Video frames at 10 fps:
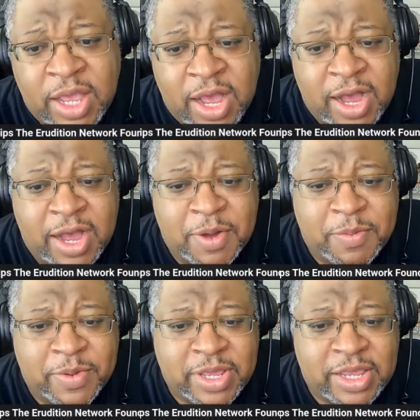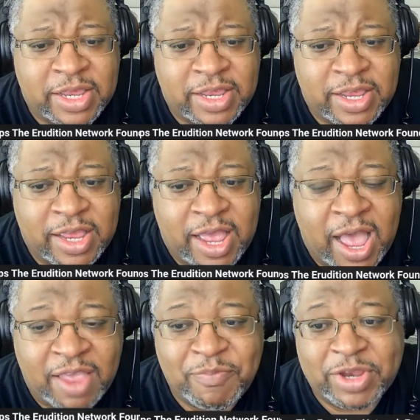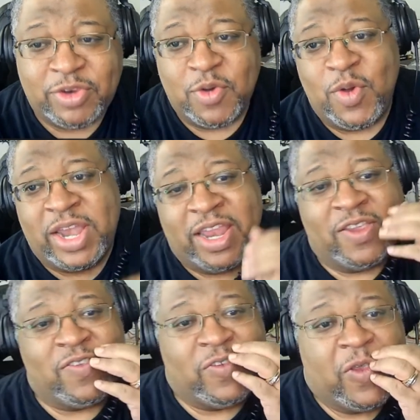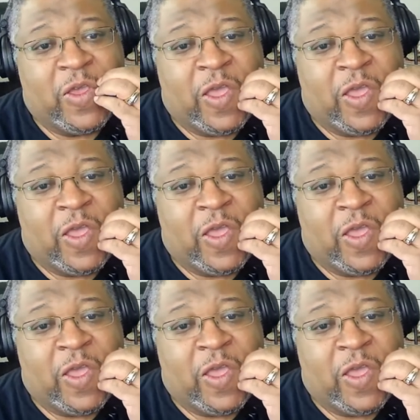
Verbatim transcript: uh, I've been doing this